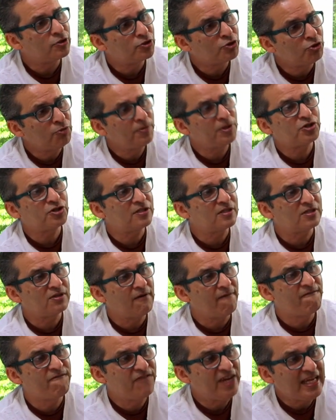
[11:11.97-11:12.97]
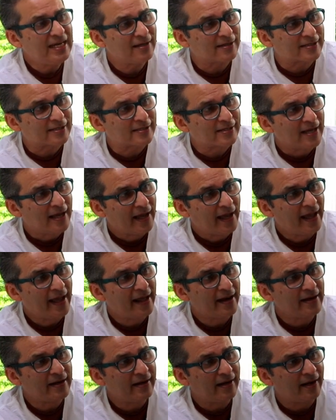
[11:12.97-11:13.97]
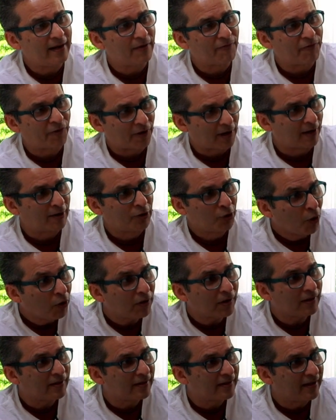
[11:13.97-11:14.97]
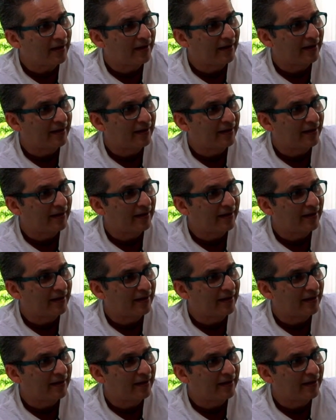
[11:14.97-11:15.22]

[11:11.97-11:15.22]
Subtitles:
2 missions to Venus. And for our local